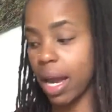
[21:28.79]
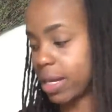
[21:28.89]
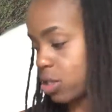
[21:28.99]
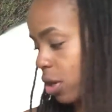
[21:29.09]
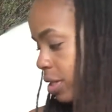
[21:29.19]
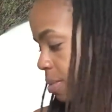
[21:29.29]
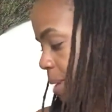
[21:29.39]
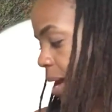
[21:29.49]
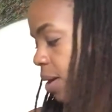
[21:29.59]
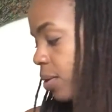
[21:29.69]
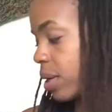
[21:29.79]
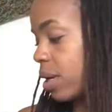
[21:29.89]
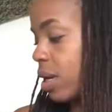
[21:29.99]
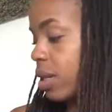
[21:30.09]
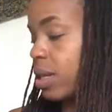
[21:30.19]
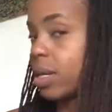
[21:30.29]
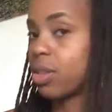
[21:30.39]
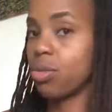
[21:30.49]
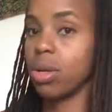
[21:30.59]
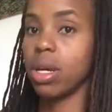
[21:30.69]
I talked about the
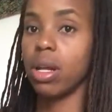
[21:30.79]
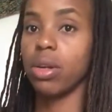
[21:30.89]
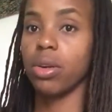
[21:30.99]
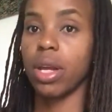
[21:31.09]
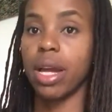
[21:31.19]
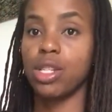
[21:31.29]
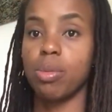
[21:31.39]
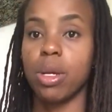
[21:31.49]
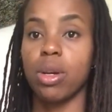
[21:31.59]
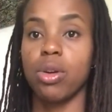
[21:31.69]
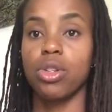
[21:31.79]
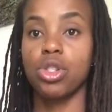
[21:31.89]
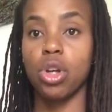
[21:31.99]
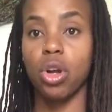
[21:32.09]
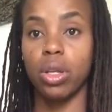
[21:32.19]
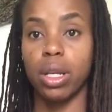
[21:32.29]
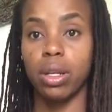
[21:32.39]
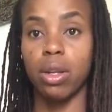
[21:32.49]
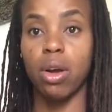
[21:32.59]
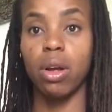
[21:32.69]
3-color cashmere shawl
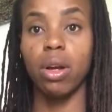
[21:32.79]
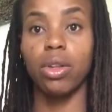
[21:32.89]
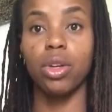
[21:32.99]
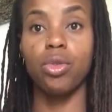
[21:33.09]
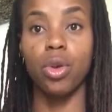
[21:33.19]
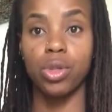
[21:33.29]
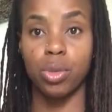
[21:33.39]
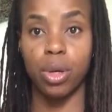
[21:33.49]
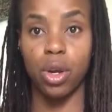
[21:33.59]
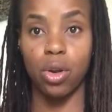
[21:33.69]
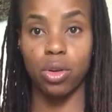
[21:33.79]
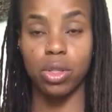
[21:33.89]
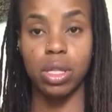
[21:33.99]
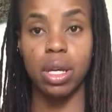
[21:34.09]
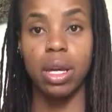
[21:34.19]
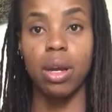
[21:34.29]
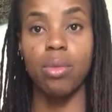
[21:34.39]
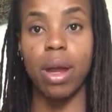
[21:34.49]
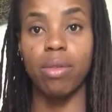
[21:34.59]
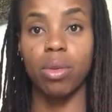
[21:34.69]
knit-along on the Grocery Girls
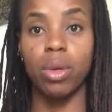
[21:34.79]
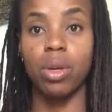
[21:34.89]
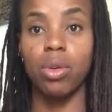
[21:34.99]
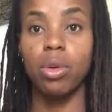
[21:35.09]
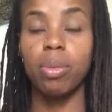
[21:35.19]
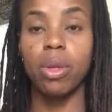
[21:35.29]
Ravelry group.